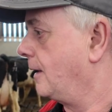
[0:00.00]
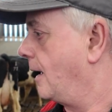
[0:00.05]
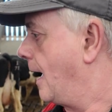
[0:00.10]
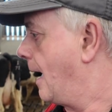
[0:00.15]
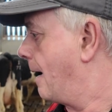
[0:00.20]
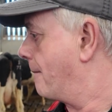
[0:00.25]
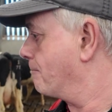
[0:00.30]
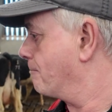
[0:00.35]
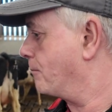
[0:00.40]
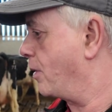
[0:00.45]

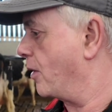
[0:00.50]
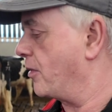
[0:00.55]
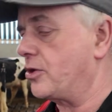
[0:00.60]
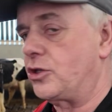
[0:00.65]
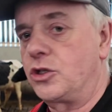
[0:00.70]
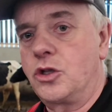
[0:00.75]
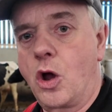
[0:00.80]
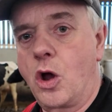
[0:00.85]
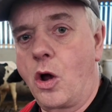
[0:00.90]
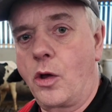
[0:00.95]
but
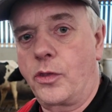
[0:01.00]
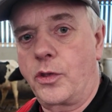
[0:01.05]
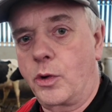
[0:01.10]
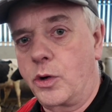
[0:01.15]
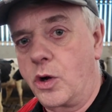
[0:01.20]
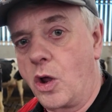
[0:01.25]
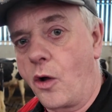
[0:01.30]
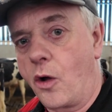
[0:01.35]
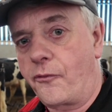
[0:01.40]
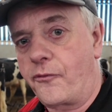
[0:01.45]
there
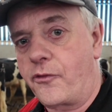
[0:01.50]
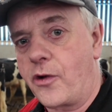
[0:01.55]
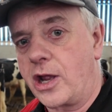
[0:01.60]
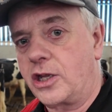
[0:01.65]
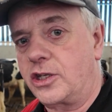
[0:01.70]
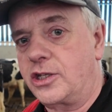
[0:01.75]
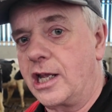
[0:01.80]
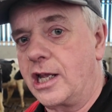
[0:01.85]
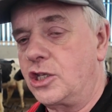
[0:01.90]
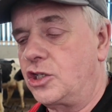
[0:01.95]
were no
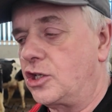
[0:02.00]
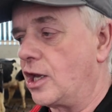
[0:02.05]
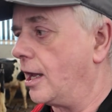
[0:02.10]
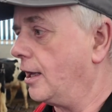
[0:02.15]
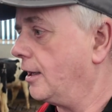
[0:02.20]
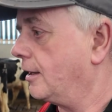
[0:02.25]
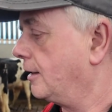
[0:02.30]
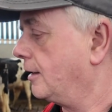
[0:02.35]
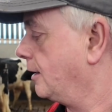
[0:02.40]
fresh digit,